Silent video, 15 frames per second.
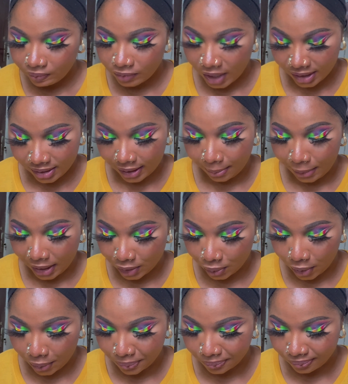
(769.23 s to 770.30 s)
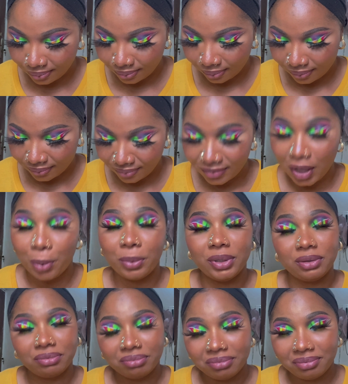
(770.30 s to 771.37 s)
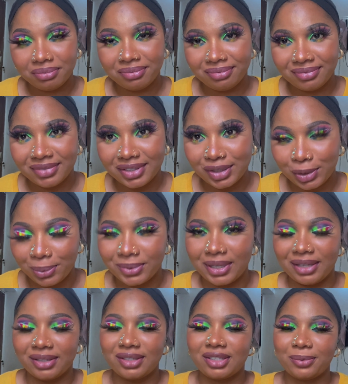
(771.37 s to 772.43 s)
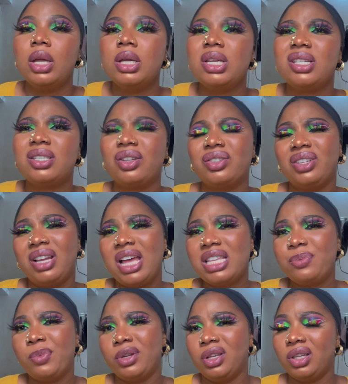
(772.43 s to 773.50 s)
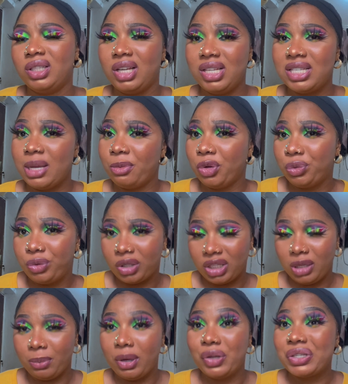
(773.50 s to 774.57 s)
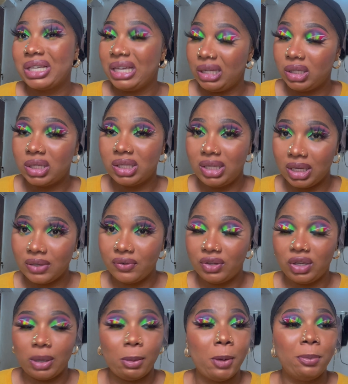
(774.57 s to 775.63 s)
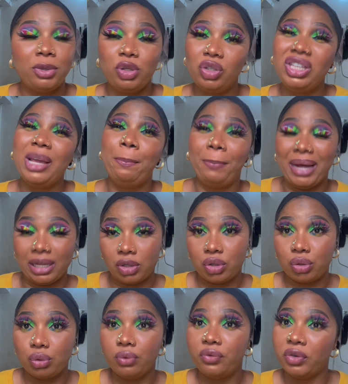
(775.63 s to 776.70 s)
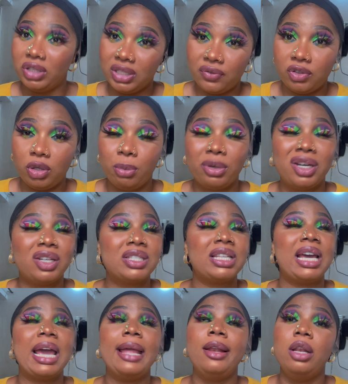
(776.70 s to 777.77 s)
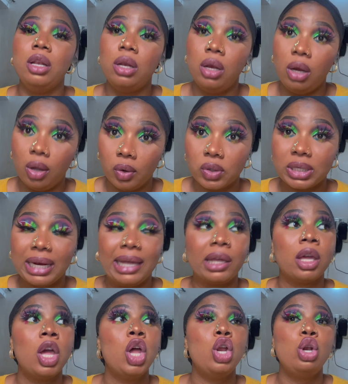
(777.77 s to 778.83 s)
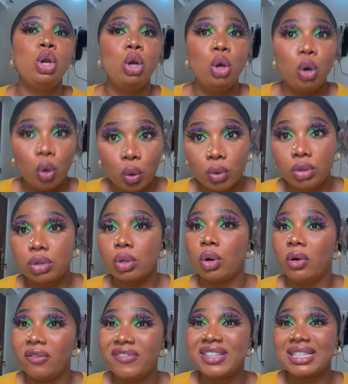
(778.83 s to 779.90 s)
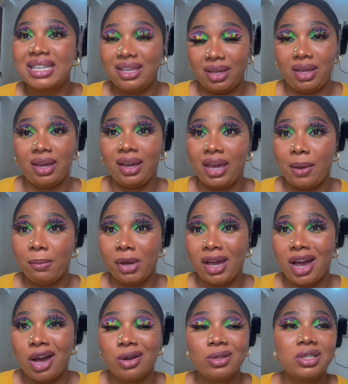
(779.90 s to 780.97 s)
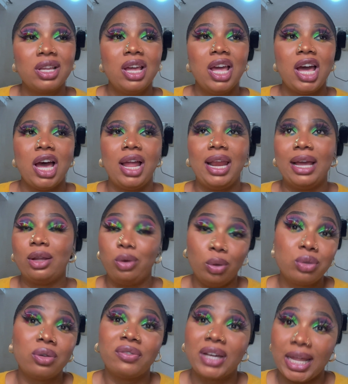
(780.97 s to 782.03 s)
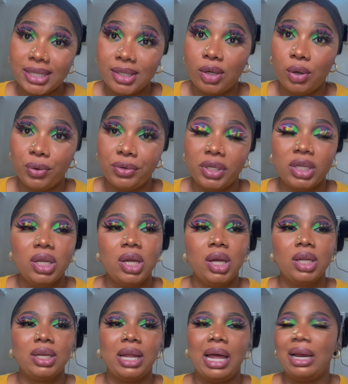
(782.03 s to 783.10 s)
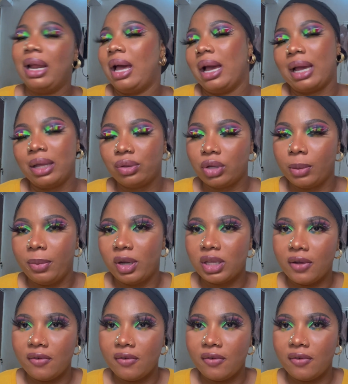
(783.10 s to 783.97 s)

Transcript: enzyme as well. I mean, substance. So the last but not the least I'm going to be talking about in today's video, I might be doing a part 2 for this video because I love like loads of skincare chemicals, like loads of category that I can't talk about